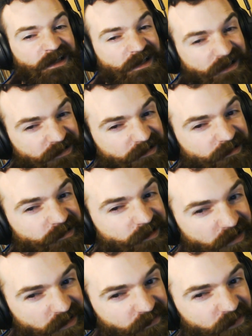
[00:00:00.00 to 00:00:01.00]
and
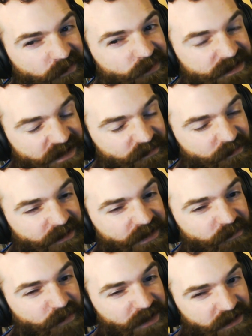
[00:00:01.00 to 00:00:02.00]
often
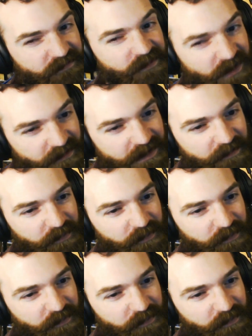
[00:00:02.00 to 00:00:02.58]
resembling medieval Europe.